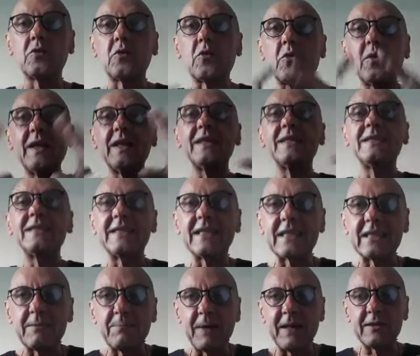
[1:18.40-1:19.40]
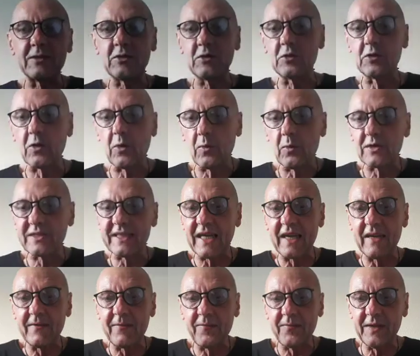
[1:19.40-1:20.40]
create this expansion towards
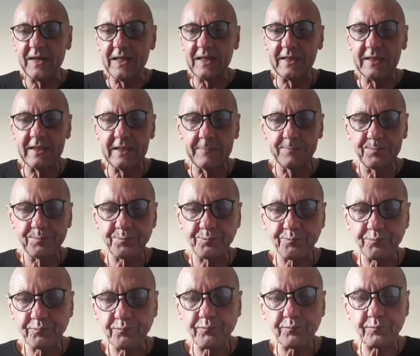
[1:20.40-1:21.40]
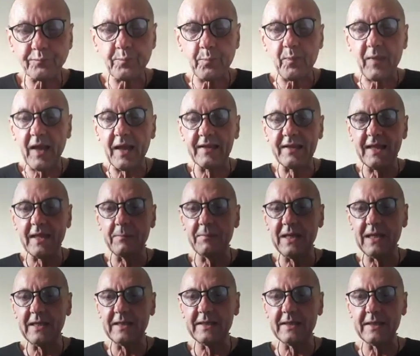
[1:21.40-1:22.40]
infinity. The
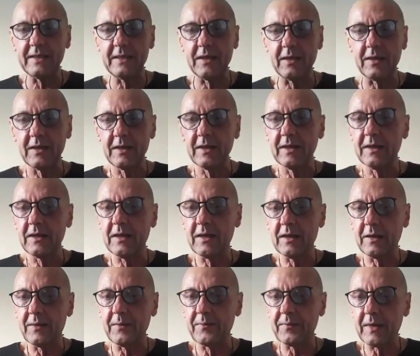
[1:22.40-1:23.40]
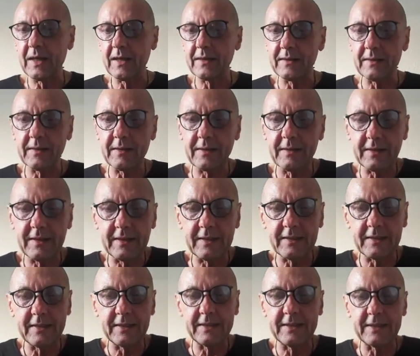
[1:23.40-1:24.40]
ability,
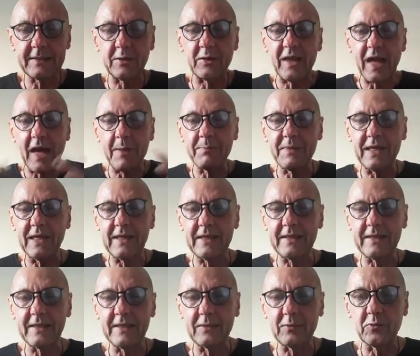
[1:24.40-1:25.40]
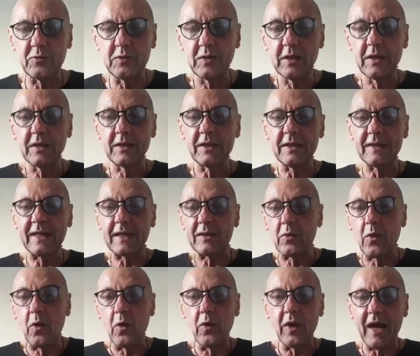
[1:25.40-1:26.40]
it is an ability that
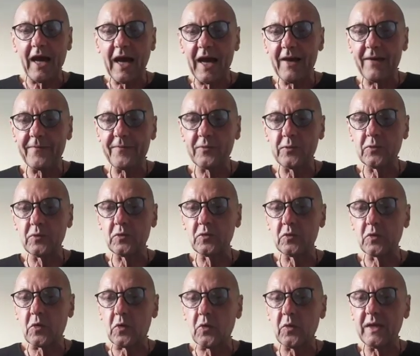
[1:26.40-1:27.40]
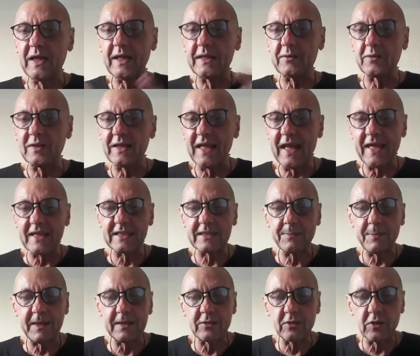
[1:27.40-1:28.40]
all have to create an
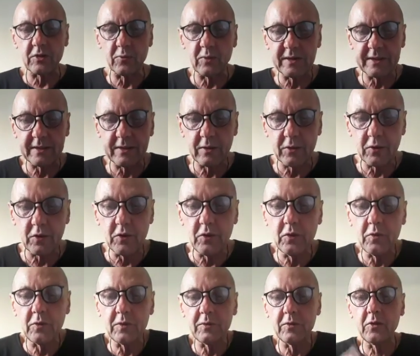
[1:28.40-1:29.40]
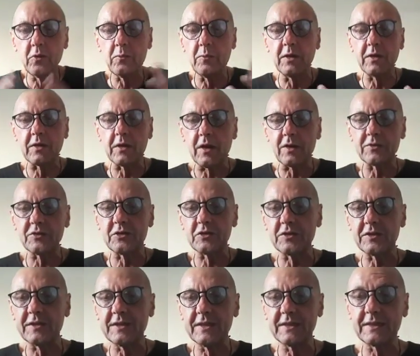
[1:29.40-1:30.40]
expansion within the human
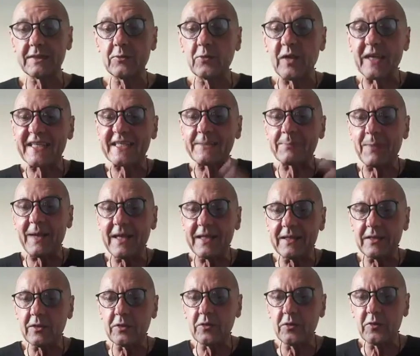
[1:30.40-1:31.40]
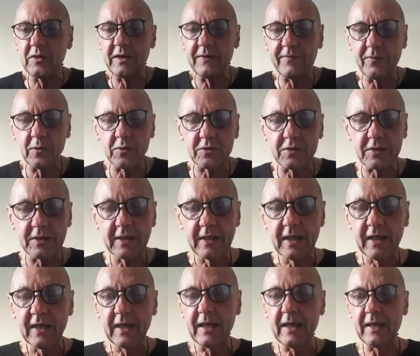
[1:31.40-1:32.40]
consciousness, to expand the universe.
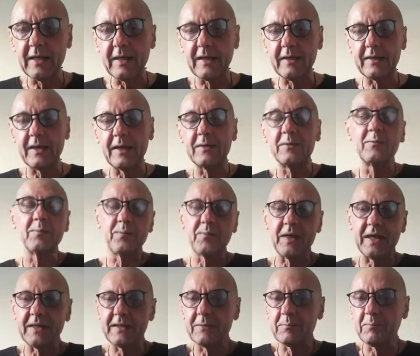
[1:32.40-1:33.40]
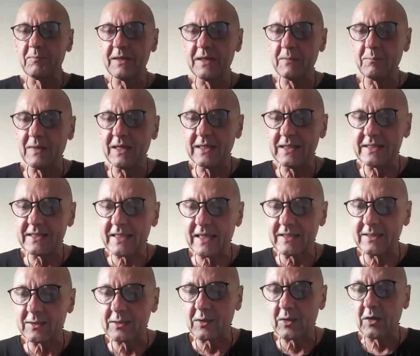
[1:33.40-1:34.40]
And in many
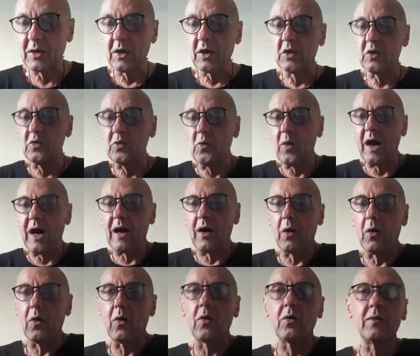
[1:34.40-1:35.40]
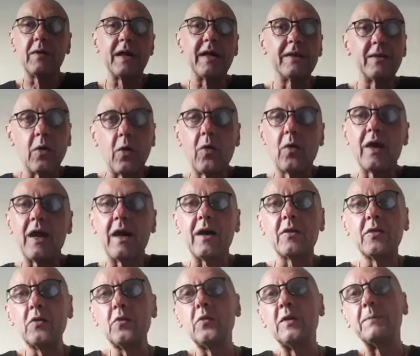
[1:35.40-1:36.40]
sense, you are all, and all are
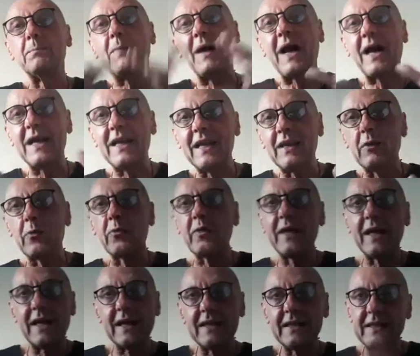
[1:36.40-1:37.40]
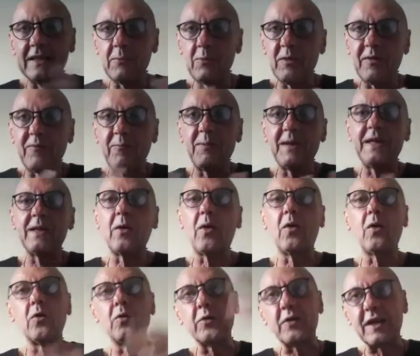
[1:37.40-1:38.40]
you. In parallel reality, we've been
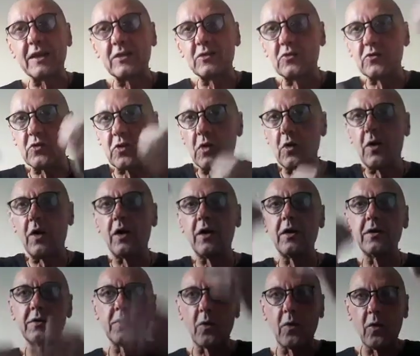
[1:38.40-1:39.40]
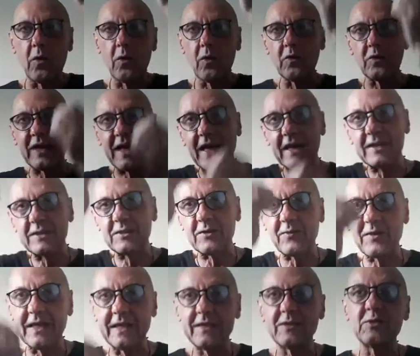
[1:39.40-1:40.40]
all. You can draw on all kinds
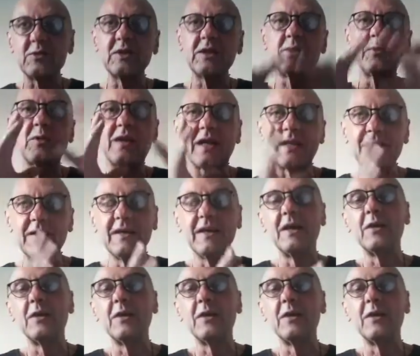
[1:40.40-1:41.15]
of energy. You can